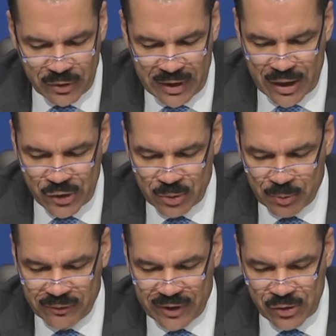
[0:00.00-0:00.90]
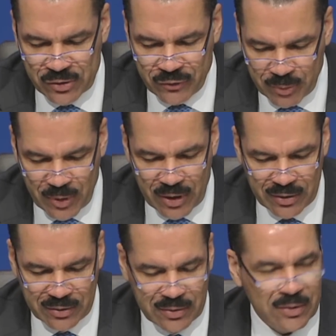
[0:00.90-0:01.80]
of international professional
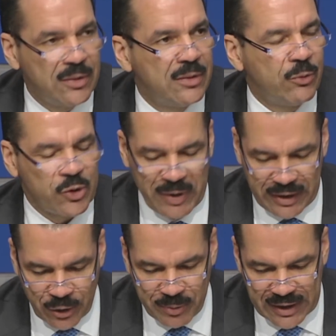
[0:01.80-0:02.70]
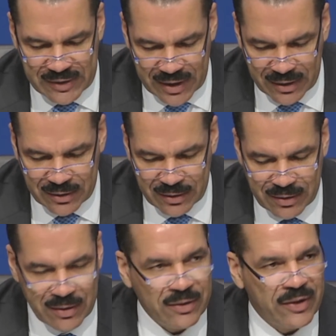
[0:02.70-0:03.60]
football, which may later be extended
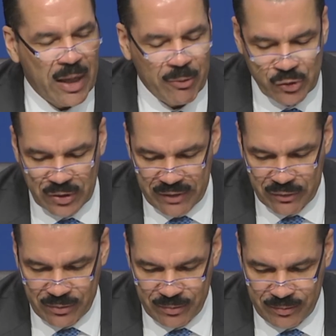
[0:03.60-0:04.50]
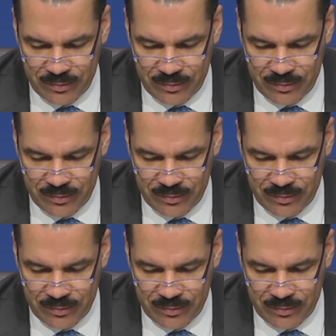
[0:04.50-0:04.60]
to the amateur level.